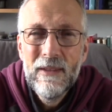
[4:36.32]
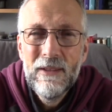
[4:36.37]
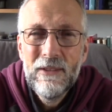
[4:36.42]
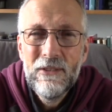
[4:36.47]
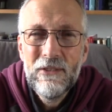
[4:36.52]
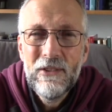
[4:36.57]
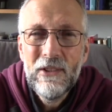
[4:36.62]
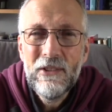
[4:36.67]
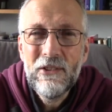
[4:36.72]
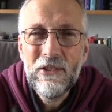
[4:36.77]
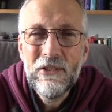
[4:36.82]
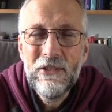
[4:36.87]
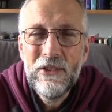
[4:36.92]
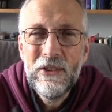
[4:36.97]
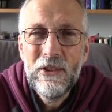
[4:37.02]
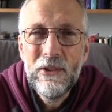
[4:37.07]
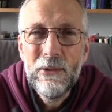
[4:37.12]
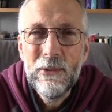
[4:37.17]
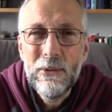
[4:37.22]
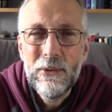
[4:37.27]
Jesus
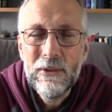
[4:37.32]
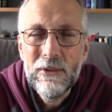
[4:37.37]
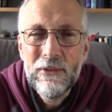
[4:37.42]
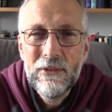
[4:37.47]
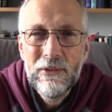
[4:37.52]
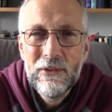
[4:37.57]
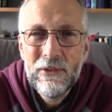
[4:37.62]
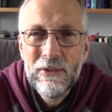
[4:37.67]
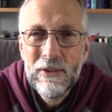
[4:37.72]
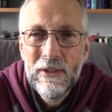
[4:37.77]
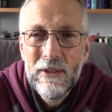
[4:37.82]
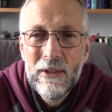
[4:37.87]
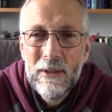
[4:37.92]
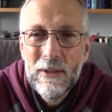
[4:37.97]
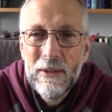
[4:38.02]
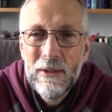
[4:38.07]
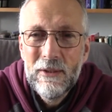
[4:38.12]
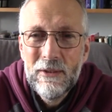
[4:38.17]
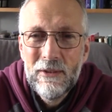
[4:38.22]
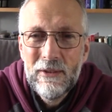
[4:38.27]
knew that
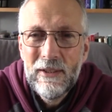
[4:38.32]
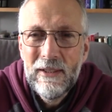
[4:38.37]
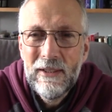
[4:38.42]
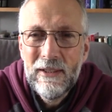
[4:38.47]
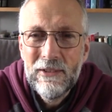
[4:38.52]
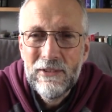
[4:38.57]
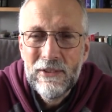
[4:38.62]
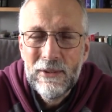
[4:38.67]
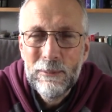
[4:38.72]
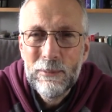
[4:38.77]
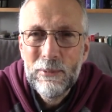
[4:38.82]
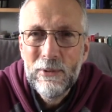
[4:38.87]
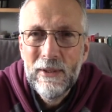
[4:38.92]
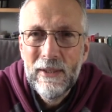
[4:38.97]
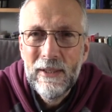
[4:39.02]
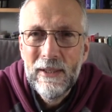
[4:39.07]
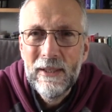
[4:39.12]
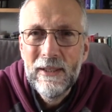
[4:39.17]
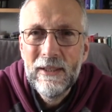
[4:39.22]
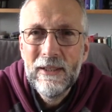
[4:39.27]
tears and
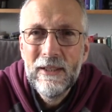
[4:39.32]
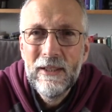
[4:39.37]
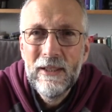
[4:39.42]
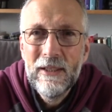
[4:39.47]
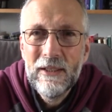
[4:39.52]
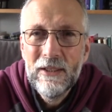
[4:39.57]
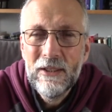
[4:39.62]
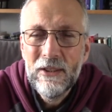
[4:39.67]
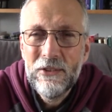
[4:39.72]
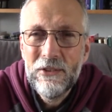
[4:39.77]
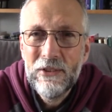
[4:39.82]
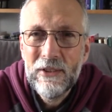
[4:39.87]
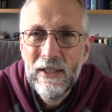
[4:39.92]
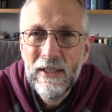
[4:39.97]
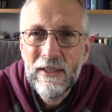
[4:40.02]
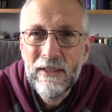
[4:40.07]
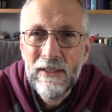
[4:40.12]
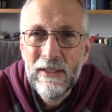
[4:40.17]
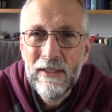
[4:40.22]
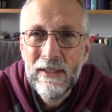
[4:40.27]
prayer go
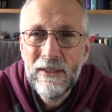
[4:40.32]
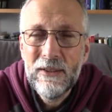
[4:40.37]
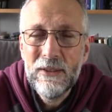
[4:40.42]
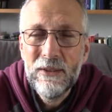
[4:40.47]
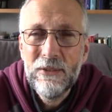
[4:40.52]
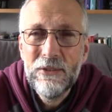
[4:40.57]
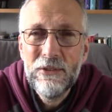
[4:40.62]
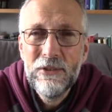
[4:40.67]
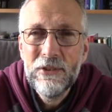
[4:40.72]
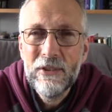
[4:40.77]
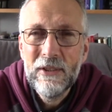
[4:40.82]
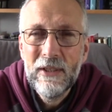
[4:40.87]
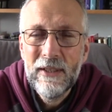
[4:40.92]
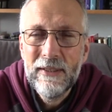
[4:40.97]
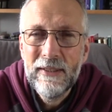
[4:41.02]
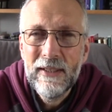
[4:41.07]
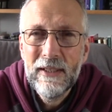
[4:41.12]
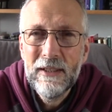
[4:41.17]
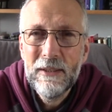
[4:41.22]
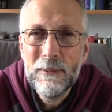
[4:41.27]
together. They're not
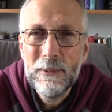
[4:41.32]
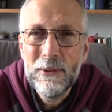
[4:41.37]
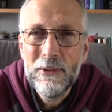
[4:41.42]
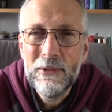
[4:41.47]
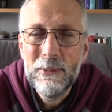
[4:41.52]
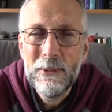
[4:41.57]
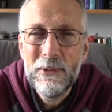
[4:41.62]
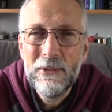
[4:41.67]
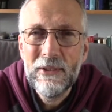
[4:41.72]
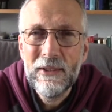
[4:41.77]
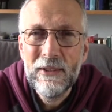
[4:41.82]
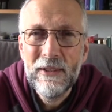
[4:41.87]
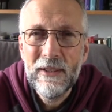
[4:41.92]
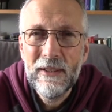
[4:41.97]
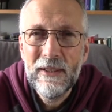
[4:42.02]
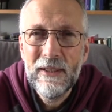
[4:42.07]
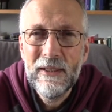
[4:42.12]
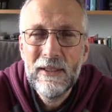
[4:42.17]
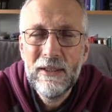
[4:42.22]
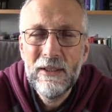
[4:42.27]
anathema to each other.
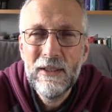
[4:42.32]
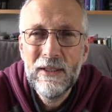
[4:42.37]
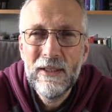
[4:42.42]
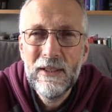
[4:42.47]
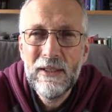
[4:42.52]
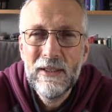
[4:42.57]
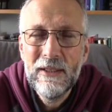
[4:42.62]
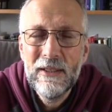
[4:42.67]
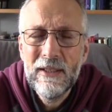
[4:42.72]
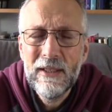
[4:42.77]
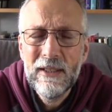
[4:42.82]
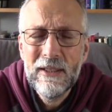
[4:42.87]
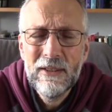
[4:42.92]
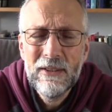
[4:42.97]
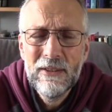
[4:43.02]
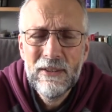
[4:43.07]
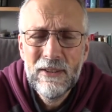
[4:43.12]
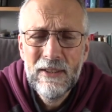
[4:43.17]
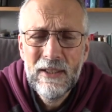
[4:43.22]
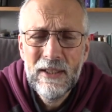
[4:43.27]

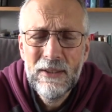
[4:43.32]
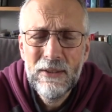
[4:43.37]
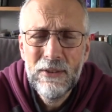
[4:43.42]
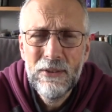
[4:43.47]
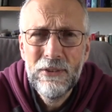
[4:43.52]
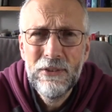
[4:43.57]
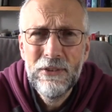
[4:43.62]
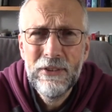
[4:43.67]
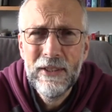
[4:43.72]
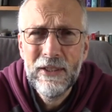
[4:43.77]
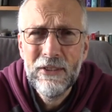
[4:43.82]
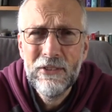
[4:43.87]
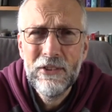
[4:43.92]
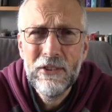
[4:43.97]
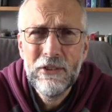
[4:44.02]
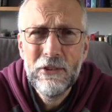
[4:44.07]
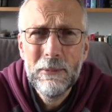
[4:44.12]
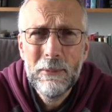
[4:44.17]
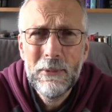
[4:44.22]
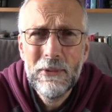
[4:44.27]
They're not things that
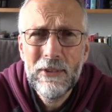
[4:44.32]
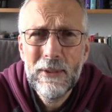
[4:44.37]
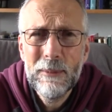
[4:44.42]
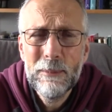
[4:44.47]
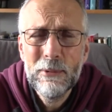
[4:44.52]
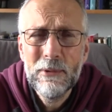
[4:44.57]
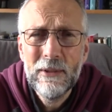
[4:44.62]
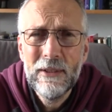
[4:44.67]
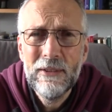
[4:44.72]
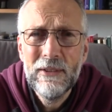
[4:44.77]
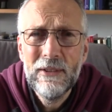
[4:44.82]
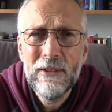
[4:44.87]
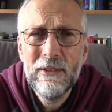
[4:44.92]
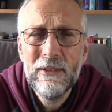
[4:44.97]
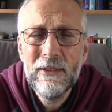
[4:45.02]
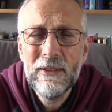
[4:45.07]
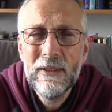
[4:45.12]
should be separated.